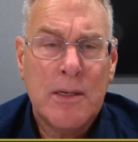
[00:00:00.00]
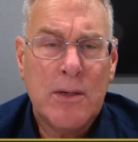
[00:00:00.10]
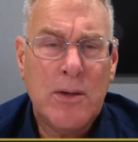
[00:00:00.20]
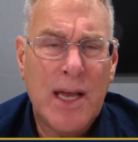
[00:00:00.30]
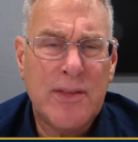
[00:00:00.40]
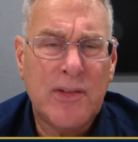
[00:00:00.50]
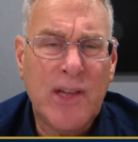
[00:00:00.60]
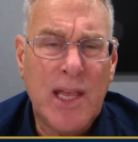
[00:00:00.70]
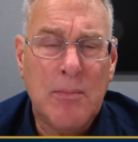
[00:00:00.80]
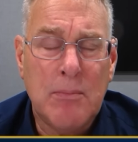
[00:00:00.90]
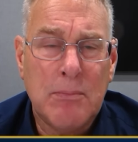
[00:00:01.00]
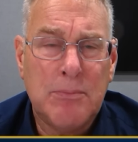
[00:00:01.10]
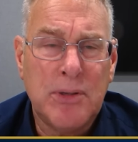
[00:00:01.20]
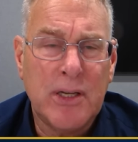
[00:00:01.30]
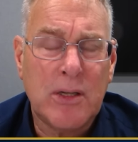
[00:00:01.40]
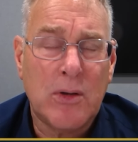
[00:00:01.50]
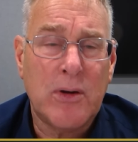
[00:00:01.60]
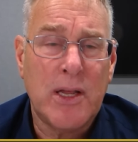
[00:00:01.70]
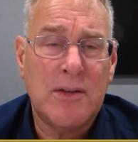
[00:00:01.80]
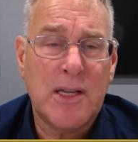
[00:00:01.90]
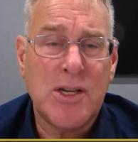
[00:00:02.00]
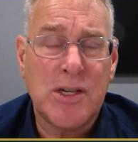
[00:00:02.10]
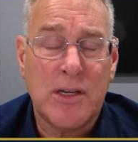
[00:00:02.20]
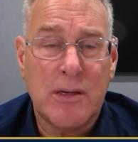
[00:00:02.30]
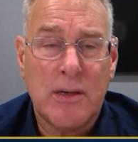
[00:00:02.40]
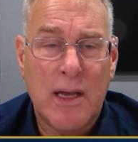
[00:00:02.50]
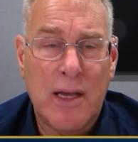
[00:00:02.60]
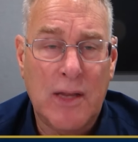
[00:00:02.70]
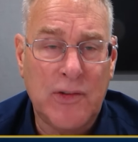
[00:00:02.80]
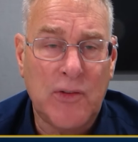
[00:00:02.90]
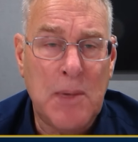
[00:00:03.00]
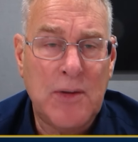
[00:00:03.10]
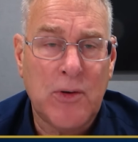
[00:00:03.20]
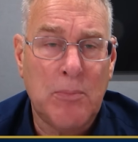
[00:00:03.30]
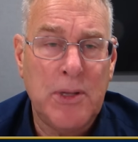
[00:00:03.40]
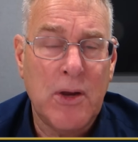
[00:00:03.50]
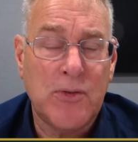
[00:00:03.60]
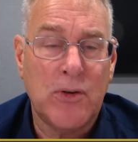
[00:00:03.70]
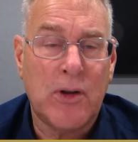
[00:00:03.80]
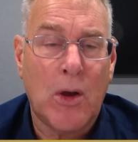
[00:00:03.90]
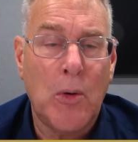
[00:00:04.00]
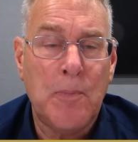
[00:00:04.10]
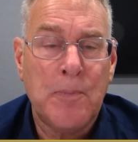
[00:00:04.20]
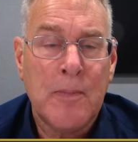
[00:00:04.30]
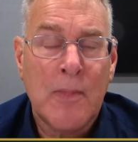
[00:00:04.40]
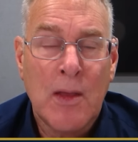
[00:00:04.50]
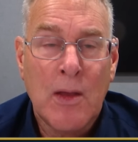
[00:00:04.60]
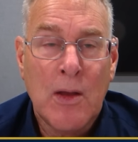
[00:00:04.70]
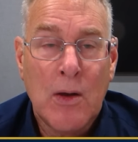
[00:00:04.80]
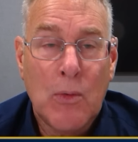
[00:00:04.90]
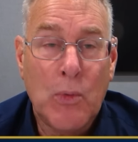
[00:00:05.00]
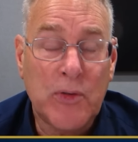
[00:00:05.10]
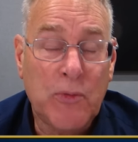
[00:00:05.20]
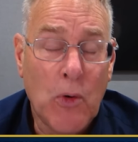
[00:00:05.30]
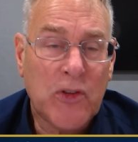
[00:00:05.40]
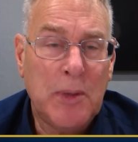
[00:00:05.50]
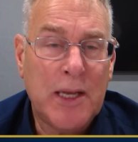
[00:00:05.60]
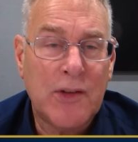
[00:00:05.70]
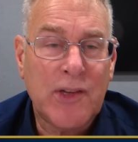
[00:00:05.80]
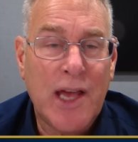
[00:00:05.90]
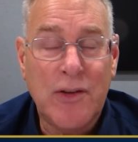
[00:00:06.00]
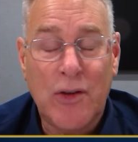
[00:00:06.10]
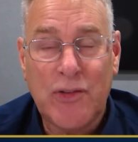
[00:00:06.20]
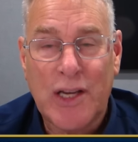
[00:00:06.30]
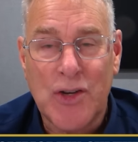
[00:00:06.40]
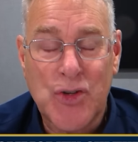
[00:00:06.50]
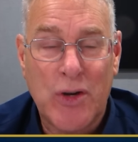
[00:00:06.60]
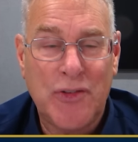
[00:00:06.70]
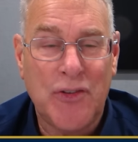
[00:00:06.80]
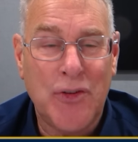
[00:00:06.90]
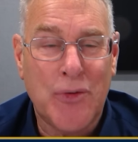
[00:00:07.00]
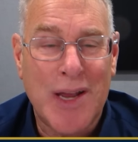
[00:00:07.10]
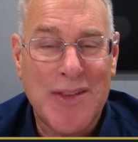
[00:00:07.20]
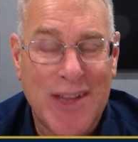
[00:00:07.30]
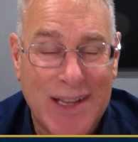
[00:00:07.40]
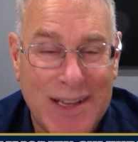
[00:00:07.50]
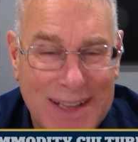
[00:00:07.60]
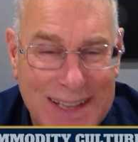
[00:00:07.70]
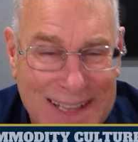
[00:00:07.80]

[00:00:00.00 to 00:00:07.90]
who had the same political orientation uh, as his mentor, Pierre Trudeau, was forced because he had no second choice to do the right thing.